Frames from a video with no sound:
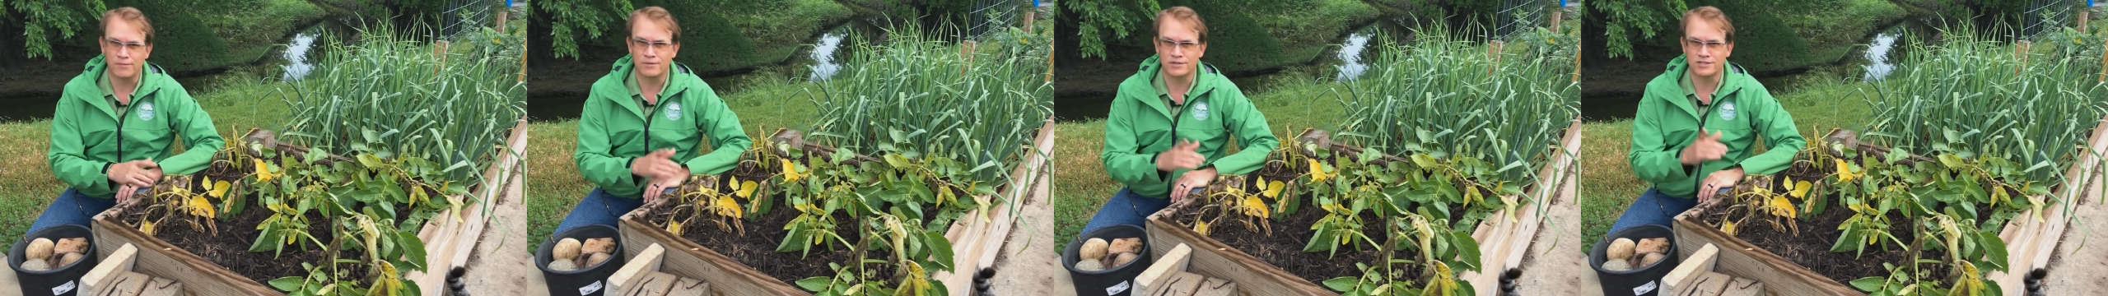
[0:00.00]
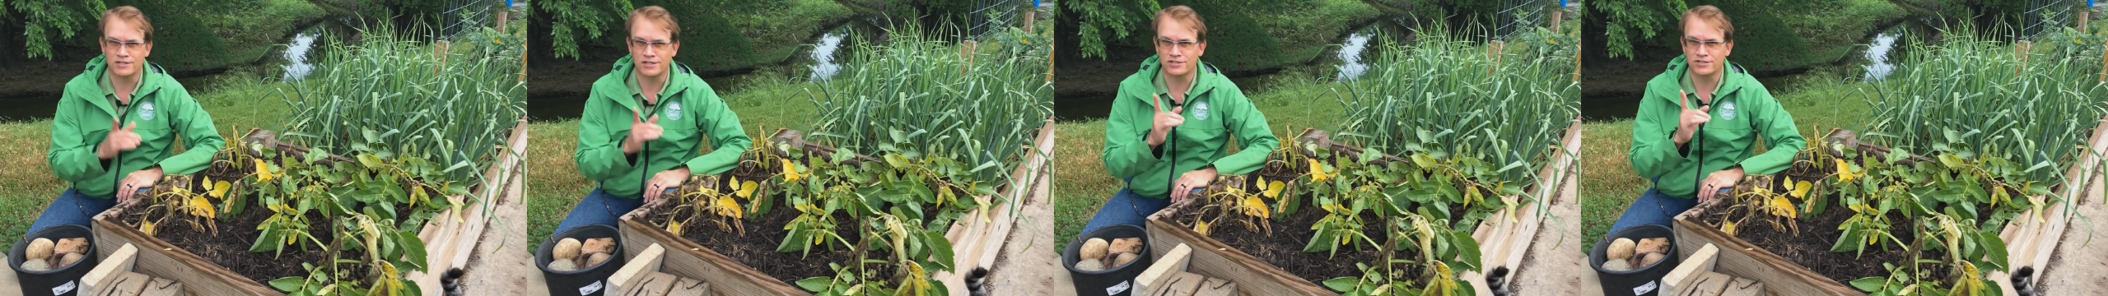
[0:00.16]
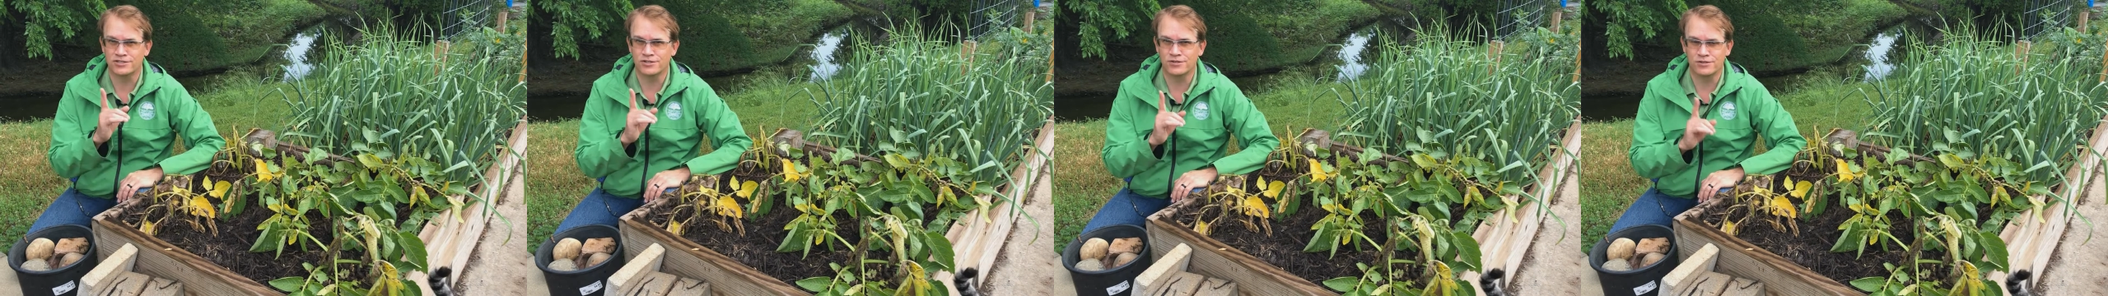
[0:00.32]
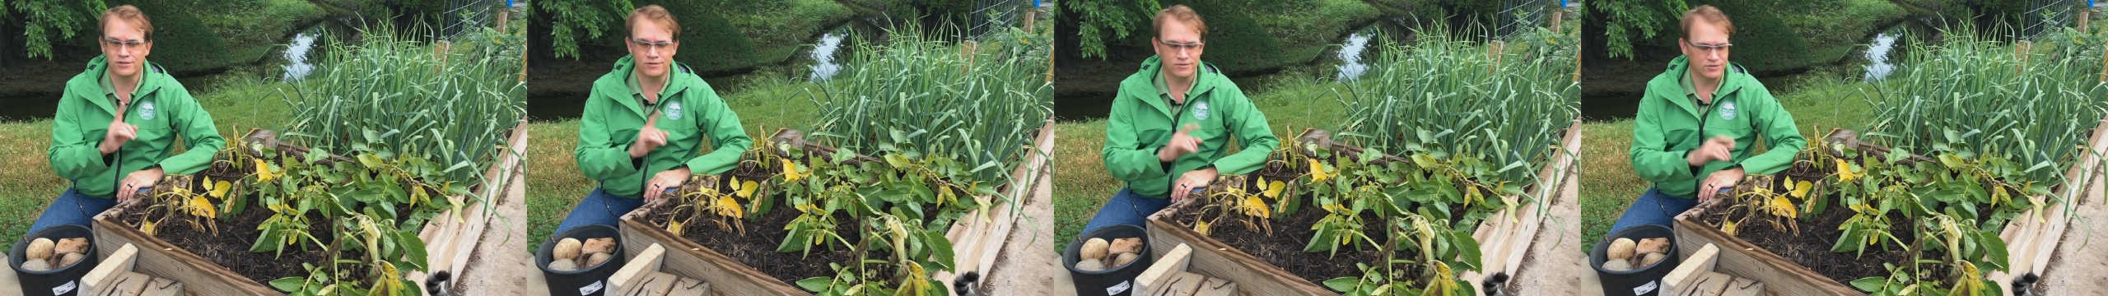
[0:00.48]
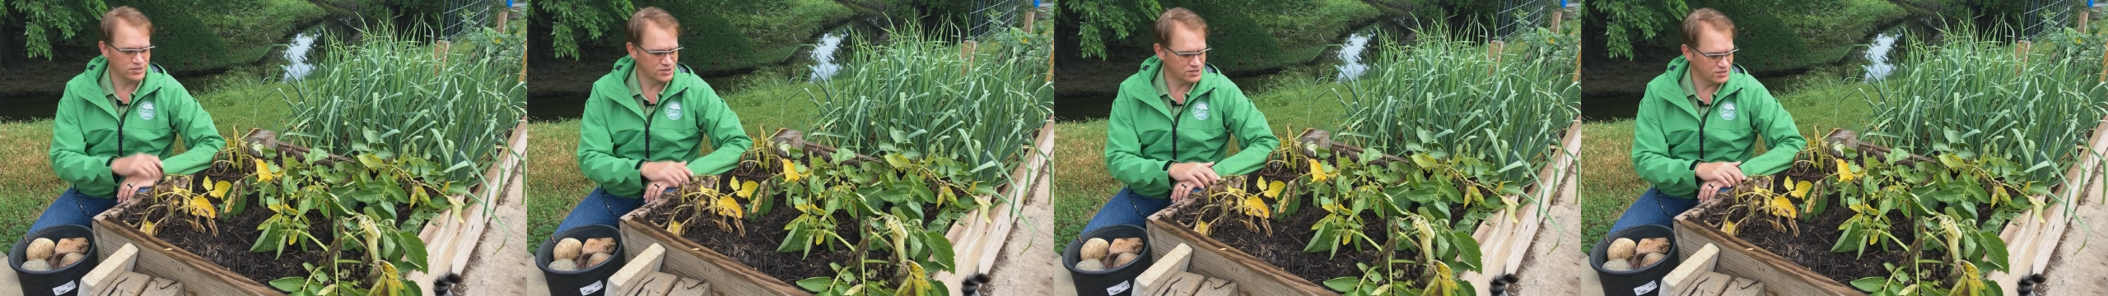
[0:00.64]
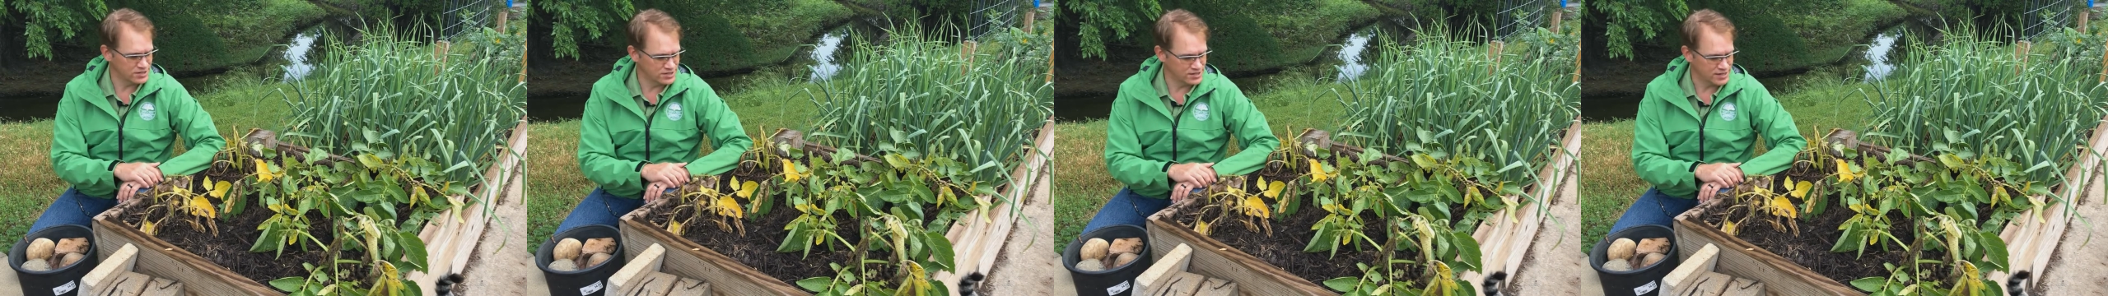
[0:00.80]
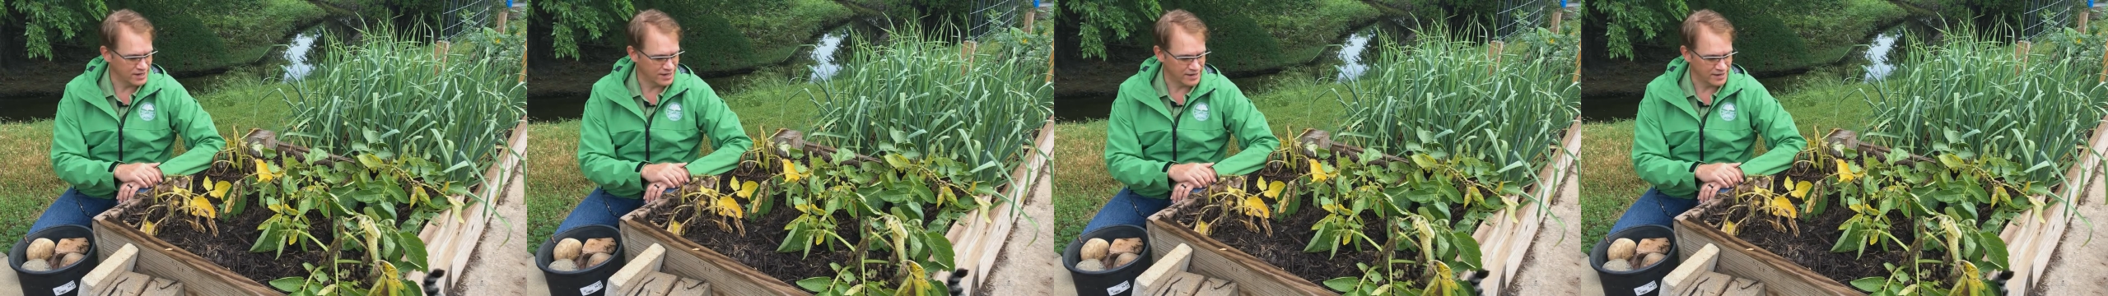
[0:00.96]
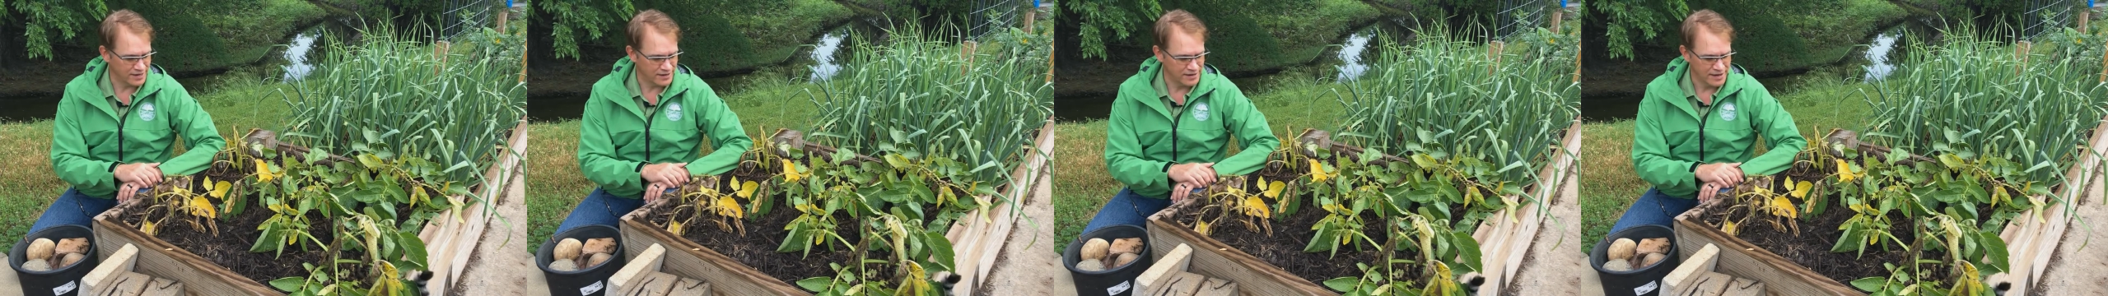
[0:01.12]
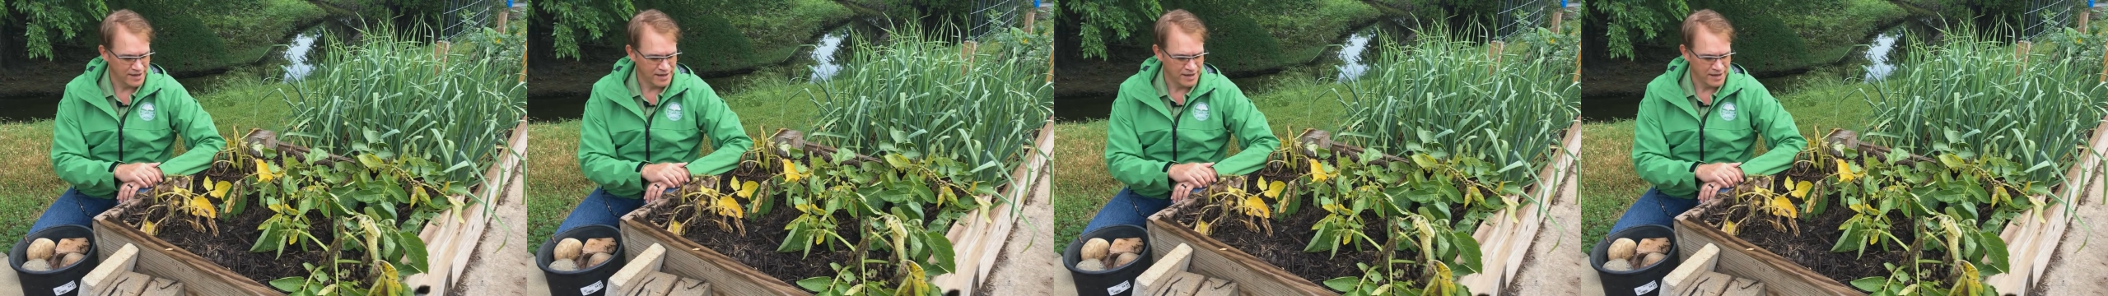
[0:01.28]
which I'll show you in just a second.